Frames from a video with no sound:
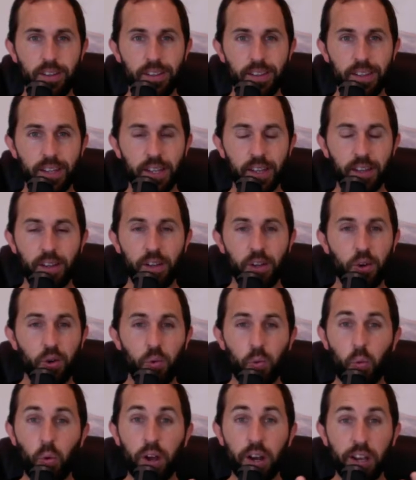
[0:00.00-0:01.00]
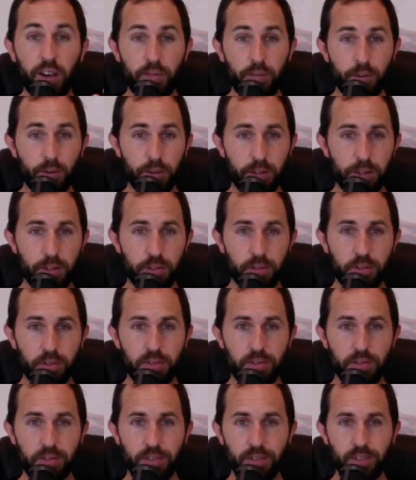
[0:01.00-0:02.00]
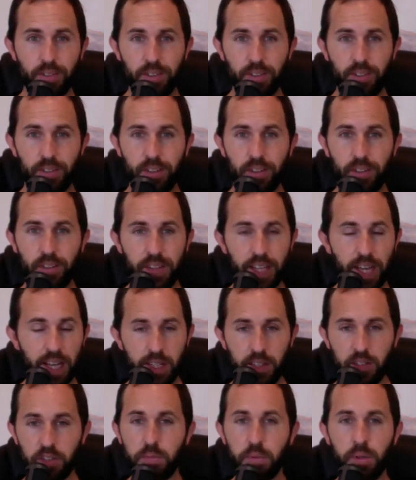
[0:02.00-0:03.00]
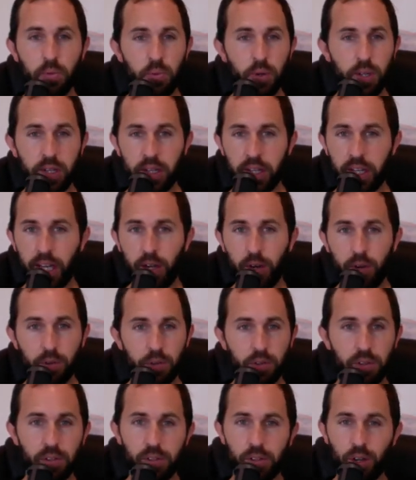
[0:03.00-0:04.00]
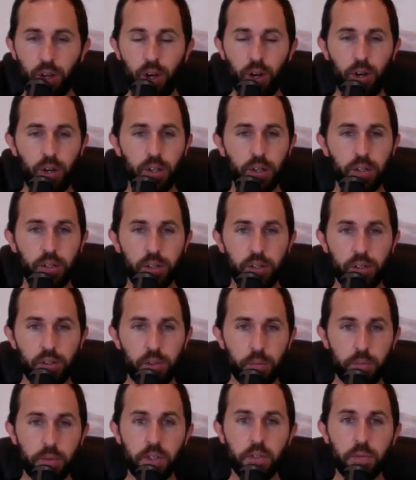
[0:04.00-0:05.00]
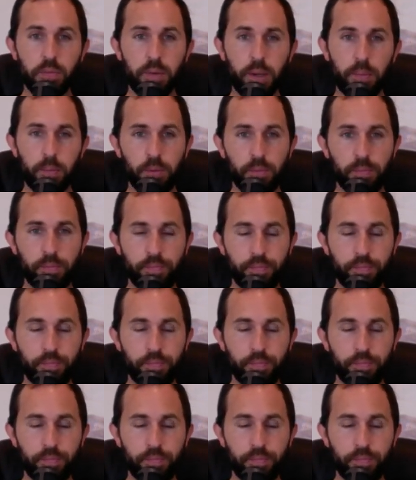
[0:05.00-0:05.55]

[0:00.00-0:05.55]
Like, whatever it is, that needs to be written down on your piece of paper,